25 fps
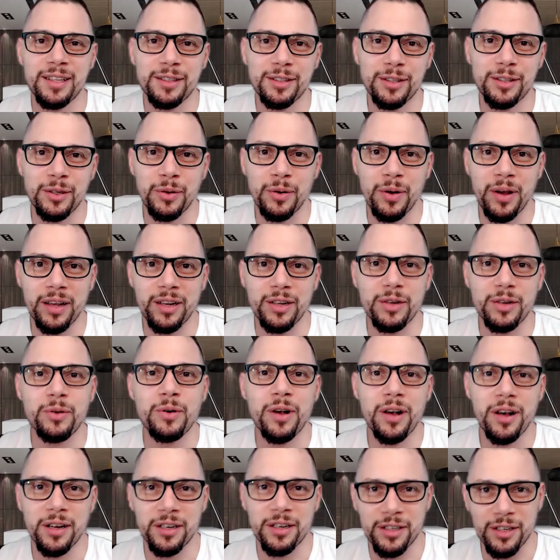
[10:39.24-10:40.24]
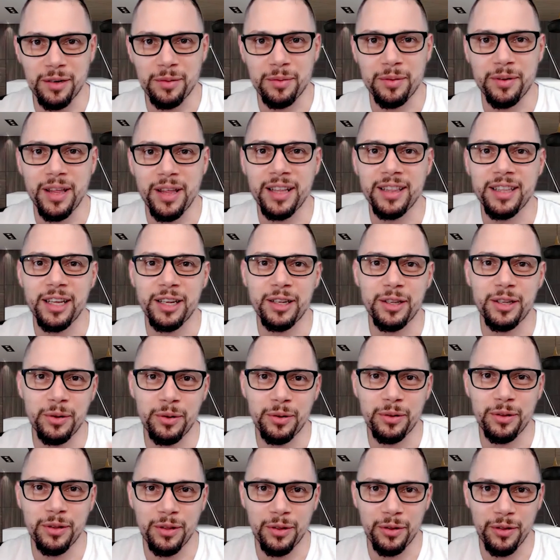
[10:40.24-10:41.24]
to a new customer than they
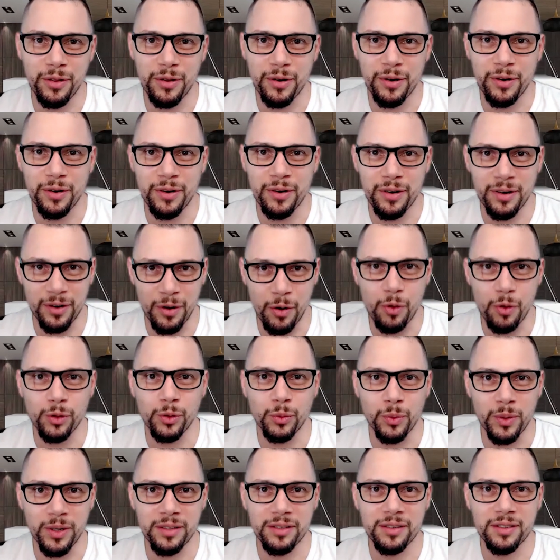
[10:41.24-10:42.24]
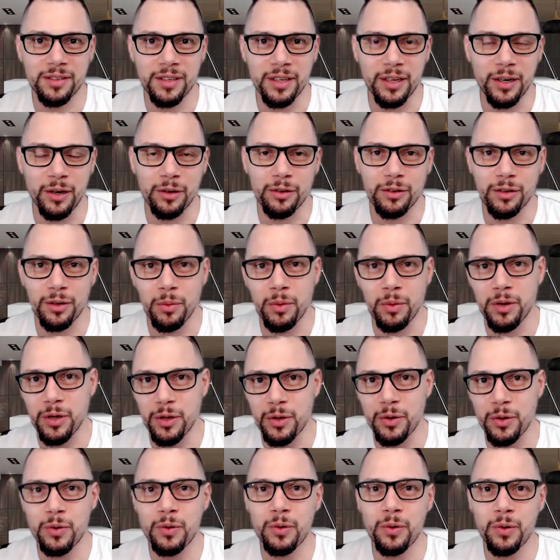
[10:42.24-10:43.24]
do to their old ones. So when
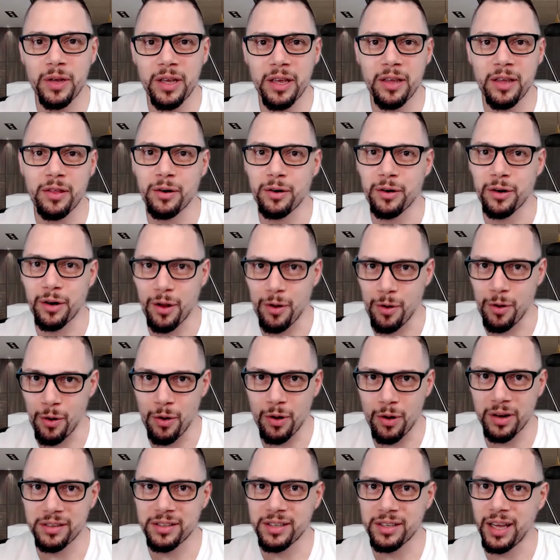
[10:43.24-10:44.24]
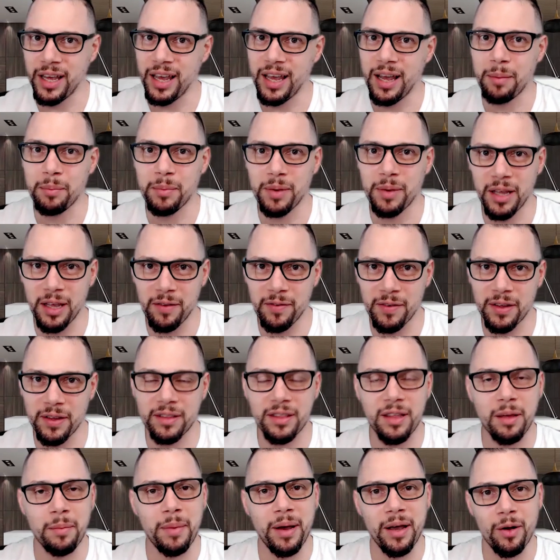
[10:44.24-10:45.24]
you either call and say, hey, I'm leaving,
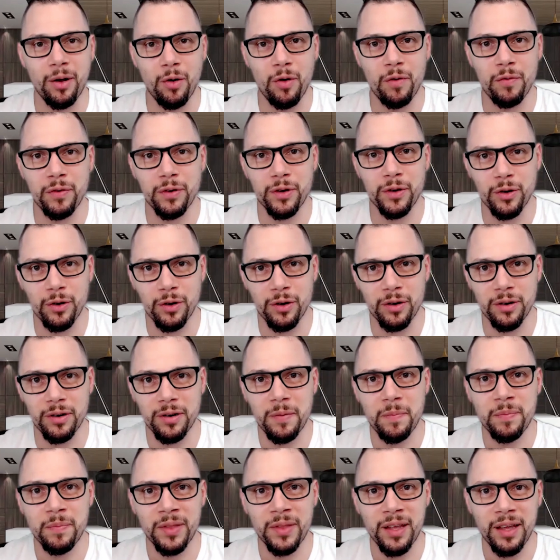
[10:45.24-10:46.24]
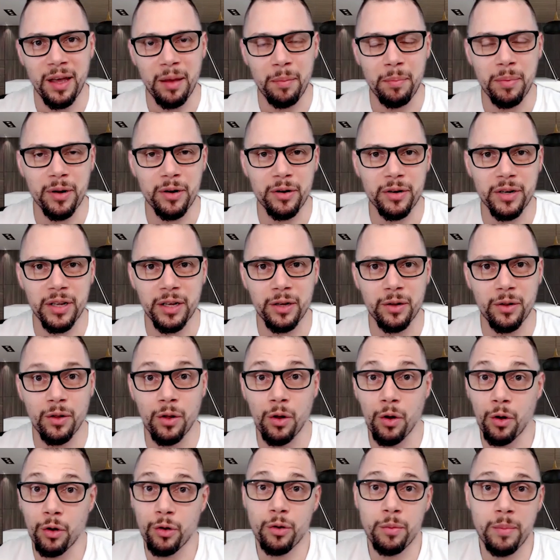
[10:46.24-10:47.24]
they might offer you a better deal,
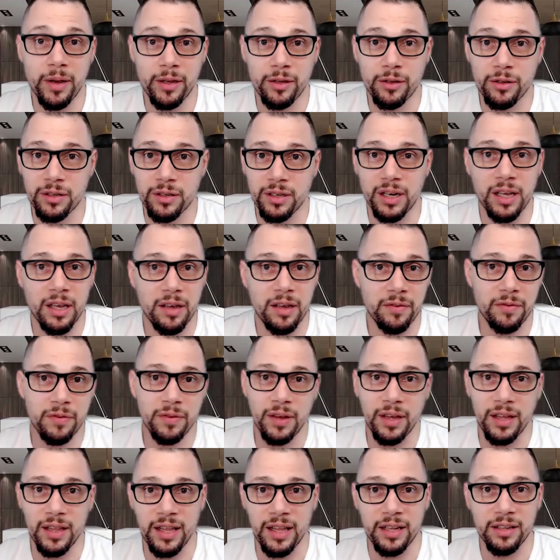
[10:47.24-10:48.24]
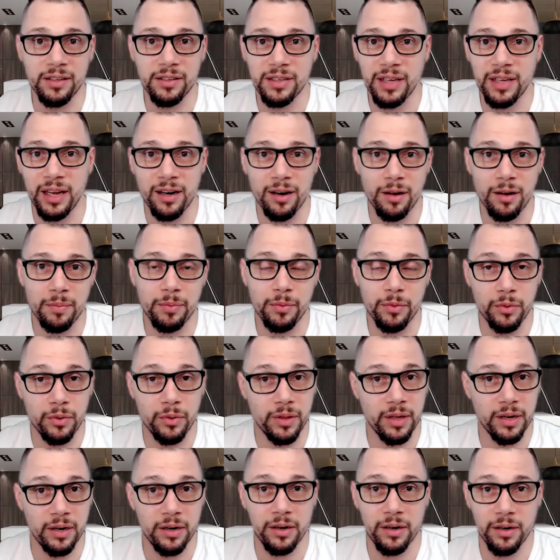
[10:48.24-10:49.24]
or you may just leave and then sign up
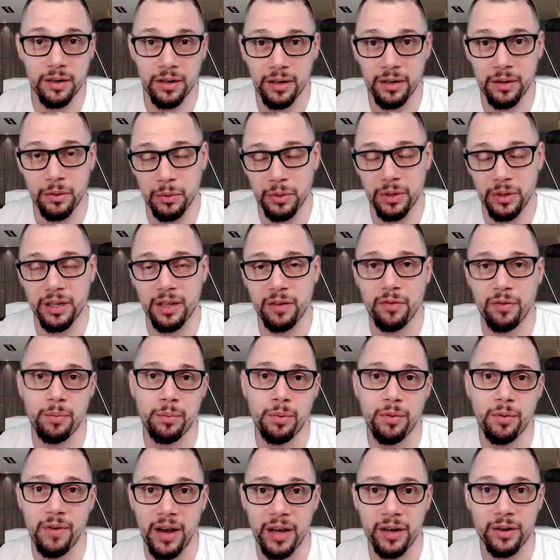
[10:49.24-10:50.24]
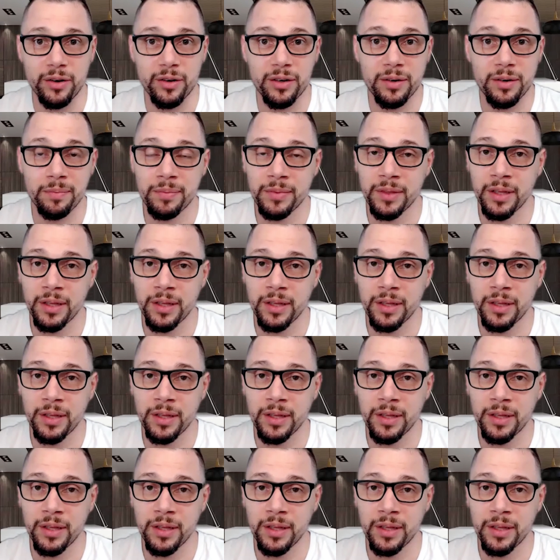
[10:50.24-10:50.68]
with a different provider,